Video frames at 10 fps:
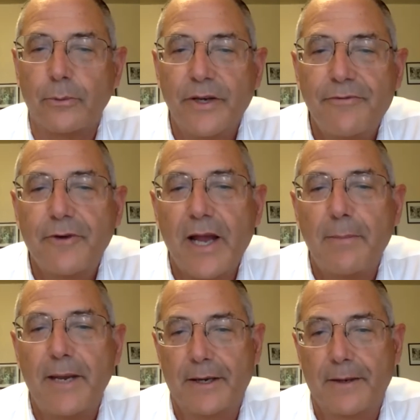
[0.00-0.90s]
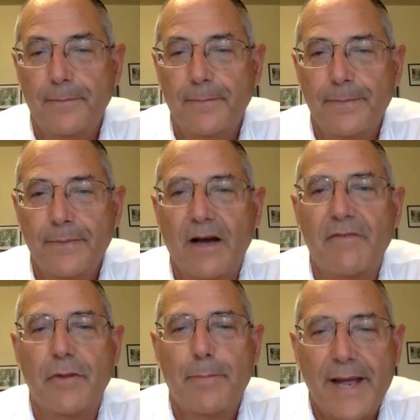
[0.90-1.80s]
reframing
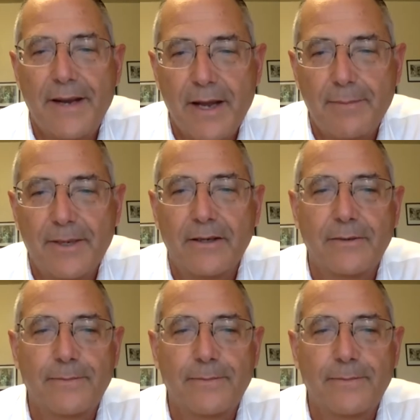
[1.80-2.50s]
of the pandemic,